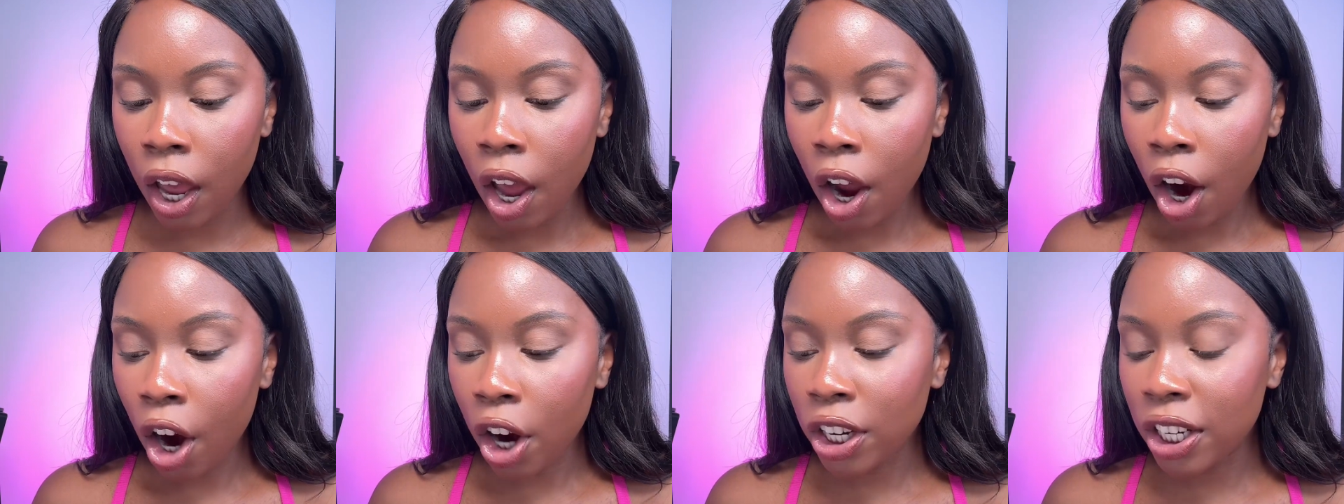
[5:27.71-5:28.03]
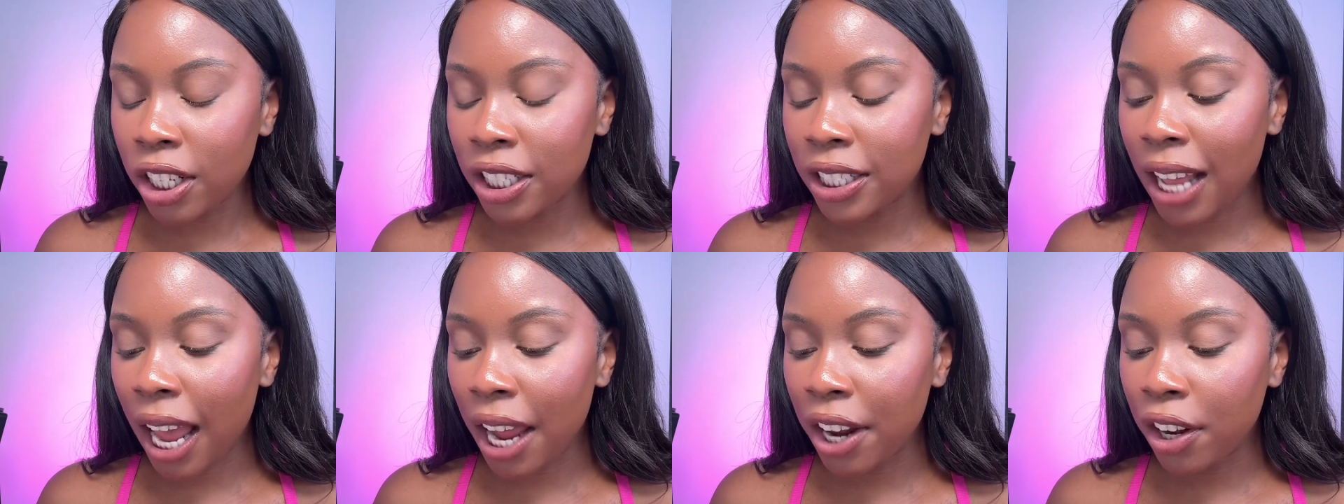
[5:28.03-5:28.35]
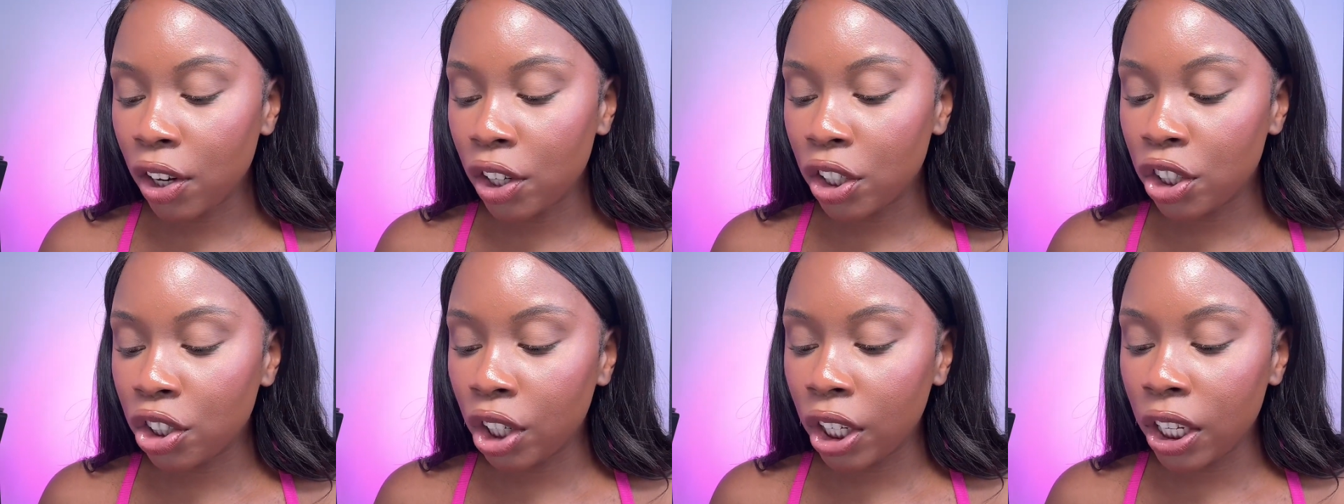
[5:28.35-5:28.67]
Her
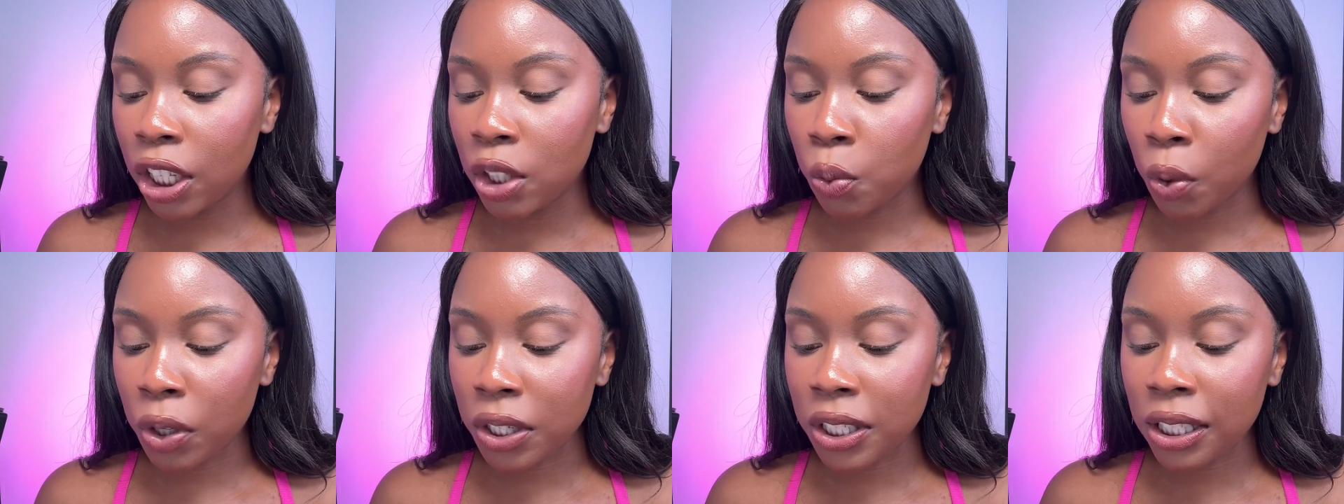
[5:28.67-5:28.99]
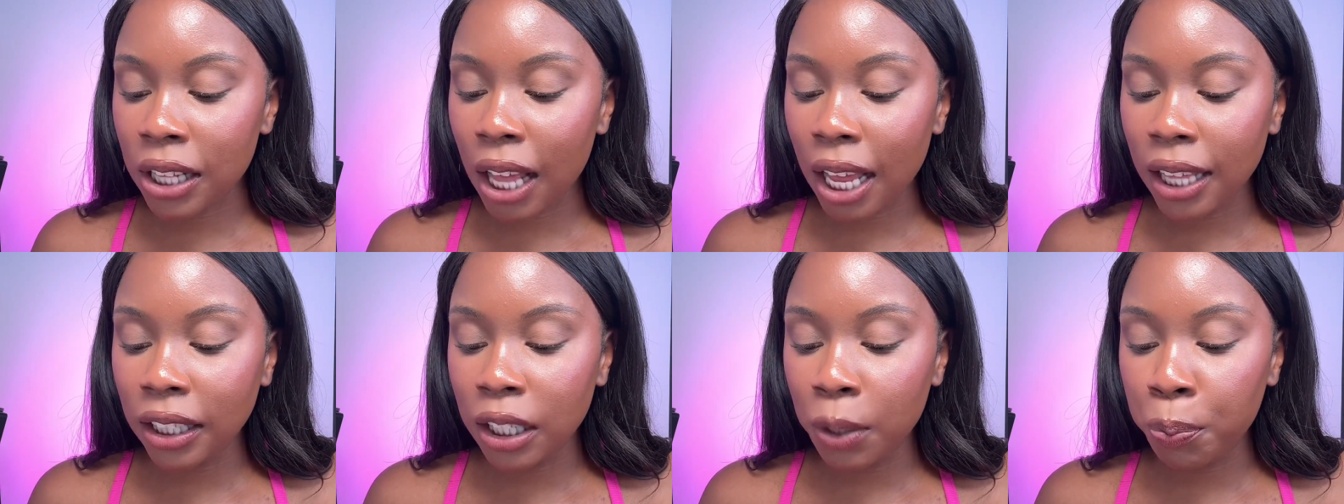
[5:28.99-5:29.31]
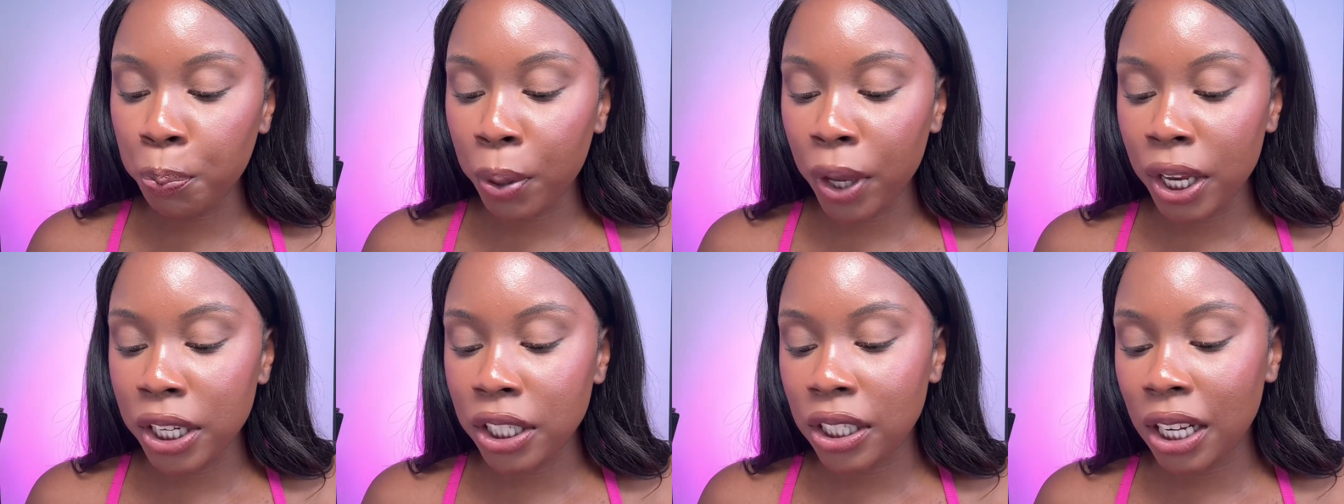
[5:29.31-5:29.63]
designer jeans were slightly
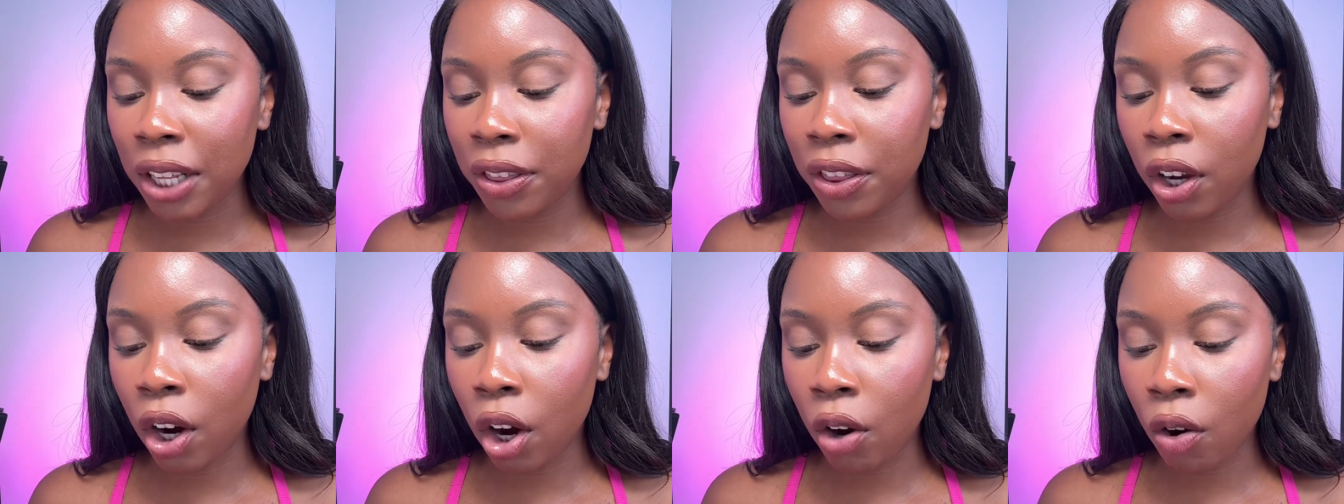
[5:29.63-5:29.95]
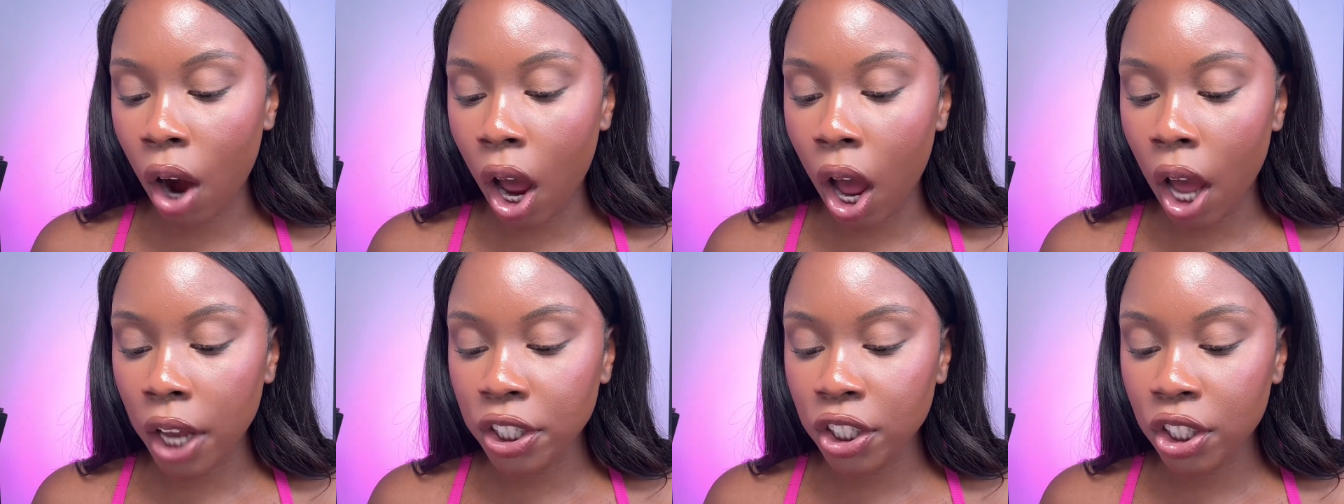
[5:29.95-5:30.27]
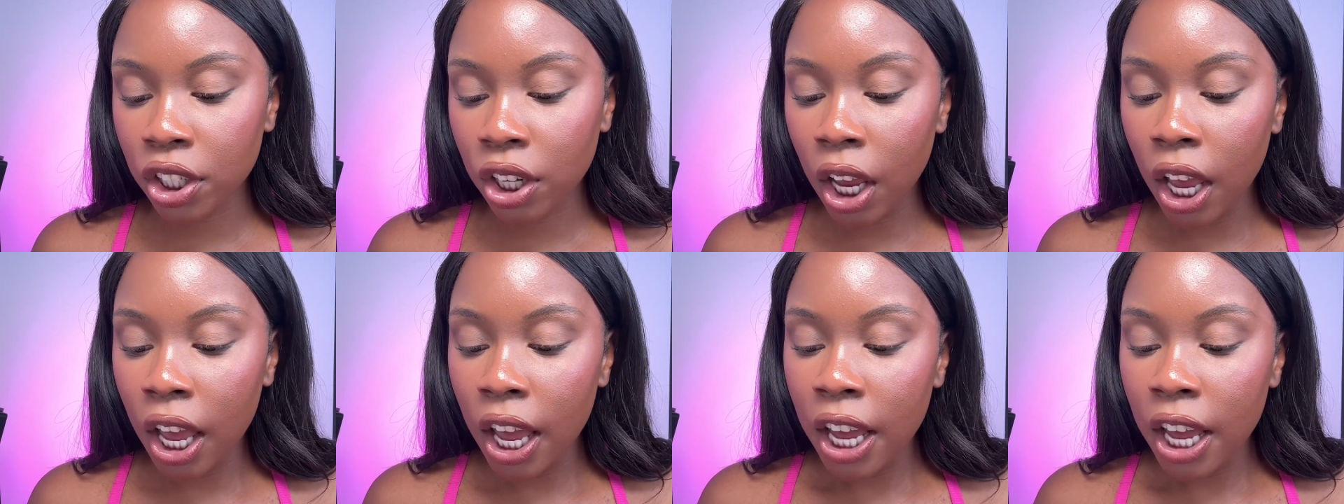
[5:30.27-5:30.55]
pinched at the crotch.